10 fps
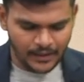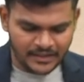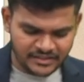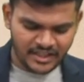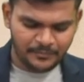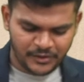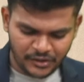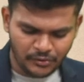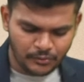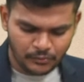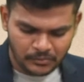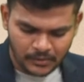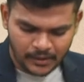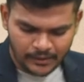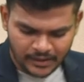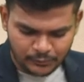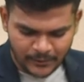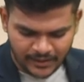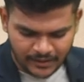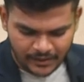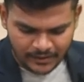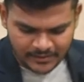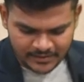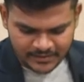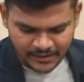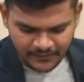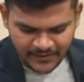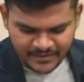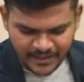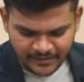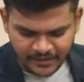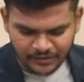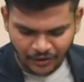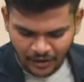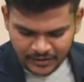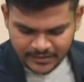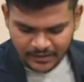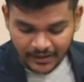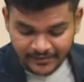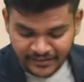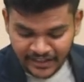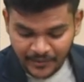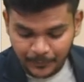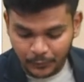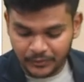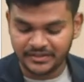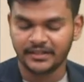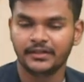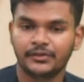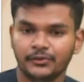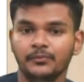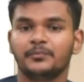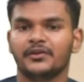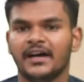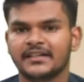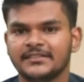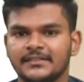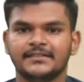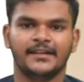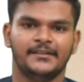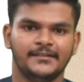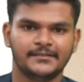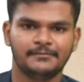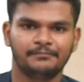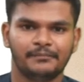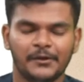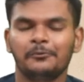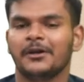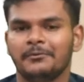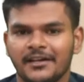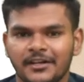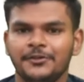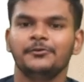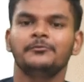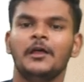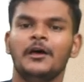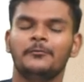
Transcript: Step 2 is where the service center costs are reapportioned to production centers. What are we going to do?